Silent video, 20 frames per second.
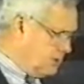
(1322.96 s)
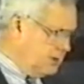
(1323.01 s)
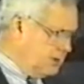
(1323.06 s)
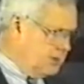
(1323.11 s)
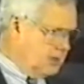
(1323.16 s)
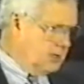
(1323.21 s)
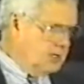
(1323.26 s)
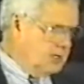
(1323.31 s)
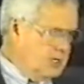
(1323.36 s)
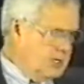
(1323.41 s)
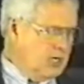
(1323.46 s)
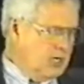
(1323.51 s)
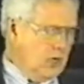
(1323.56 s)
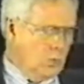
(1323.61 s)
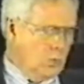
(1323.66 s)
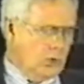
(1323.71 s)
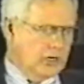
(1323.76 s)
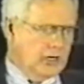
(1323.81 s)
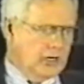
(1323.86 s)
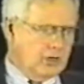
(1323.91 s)
Linda.
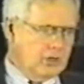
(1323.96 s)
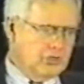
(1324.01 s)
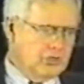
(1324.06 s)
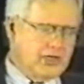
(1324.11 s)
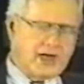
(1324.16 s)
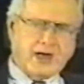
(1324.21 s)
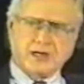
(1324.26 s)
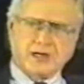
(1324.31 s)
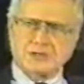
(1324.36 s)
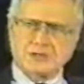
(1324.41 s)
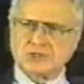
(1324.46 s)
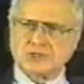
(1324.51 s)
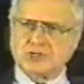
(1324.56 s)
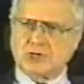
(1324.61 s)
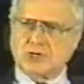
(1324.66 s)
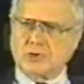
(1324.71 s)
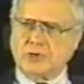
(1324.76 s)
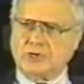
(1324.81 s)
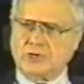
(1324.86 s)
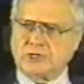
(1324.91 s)
100,000
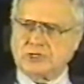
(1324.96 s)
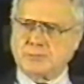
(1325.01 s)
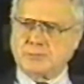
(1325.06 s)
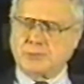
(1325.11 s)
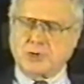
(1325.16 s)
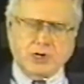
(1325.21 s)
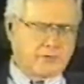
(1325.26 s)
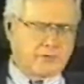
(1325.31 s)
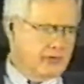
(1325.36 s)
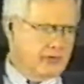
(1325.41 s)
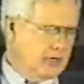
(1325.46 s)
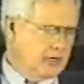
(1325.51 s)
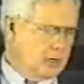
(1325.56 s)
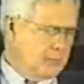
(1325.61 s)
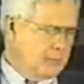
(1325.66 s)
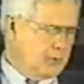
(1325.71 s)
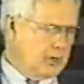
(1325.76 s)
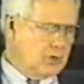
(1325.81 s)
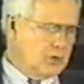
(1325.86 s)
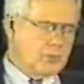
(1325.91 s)
children disappear every year
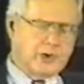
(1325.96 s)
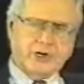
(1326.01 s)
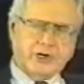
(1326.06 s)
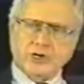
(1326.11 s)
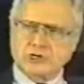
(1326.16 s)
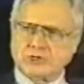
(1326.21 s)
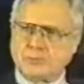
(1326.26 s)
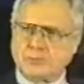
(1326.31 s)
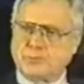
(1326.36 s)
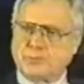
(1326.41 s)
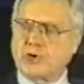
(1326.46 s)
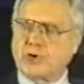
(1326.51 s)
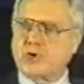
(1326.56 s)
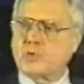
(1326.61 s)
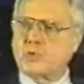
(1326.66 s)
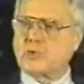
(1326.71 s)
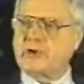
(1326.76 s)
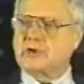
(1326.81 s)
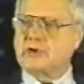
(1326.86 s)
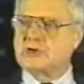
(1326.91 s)
per Reader's
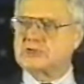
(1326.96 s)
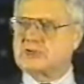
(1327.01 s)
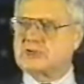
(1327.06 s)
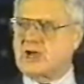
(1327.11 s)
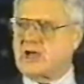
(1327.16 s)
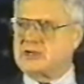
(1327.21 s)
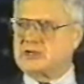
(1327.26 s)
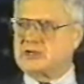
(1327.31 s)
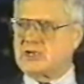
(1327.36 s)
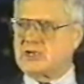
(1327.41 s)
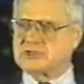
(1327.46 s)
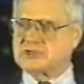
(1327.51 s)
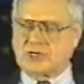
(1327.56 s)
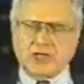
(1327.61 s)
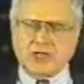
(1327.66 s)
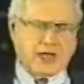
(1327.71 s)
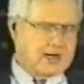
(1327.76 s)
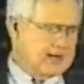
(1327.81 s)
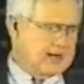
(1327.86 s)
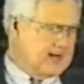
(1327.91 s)
Digest,
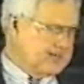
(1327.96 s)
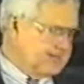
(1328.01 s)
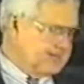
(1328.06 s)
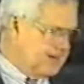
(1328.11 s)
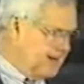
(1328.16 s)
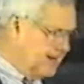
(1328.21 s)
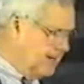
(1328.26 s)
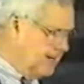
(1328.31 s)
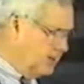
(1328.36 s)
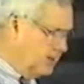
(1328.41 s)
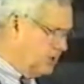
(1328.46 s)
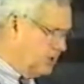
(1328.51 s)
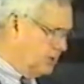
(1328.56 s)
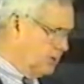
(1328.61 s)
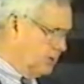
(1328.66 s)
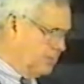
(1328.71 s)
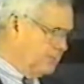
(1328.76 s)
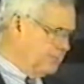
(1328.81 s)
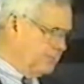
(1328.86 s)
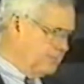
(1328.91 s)
July 1982.